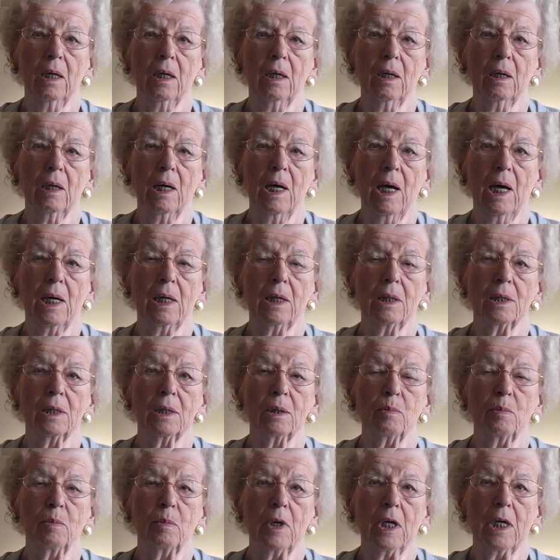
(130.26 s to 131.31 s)
had
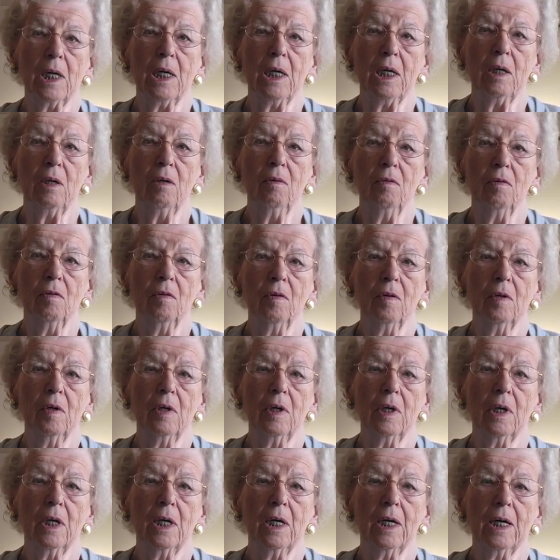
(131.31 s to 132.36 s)
some leave,
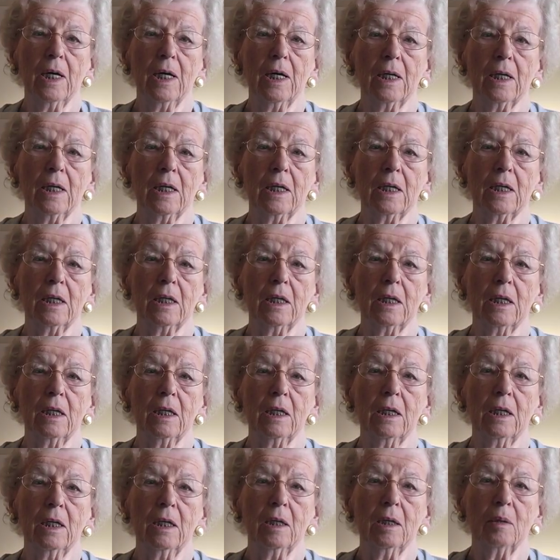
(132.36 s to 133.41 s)
and
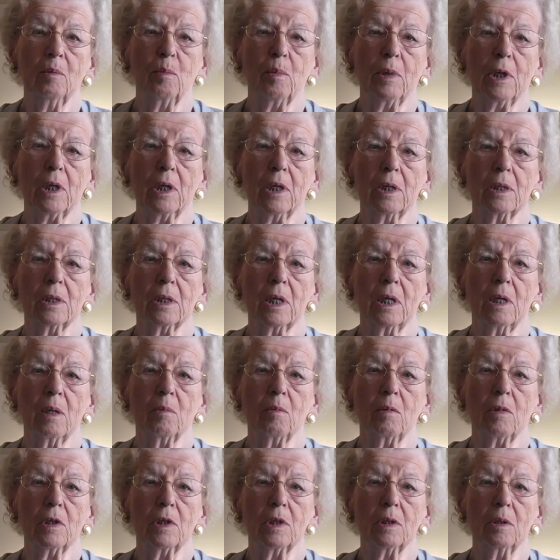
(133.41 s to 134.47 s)
because I
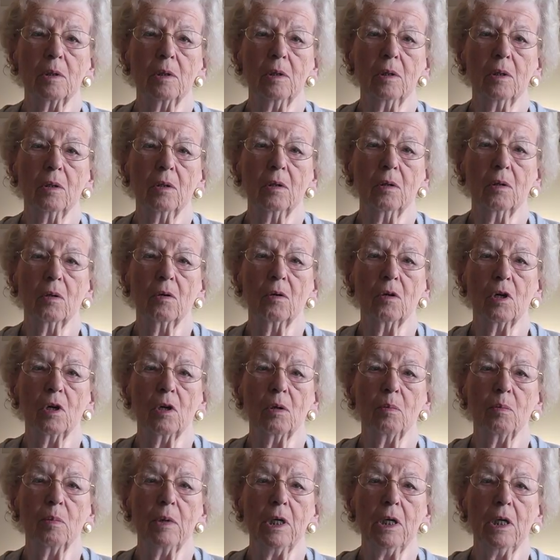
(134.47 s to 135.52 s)
was going
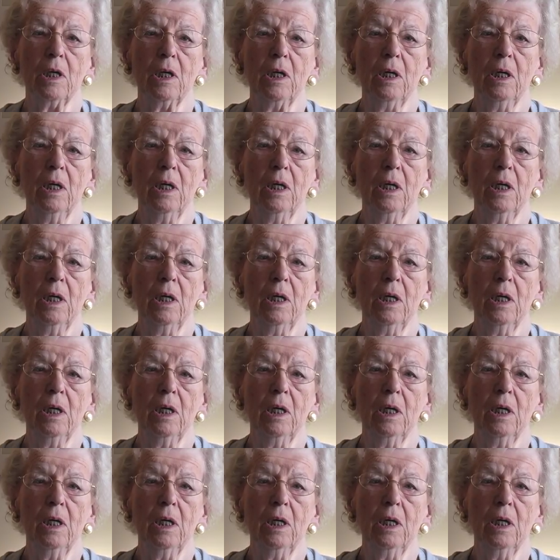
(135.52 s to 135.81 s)
to be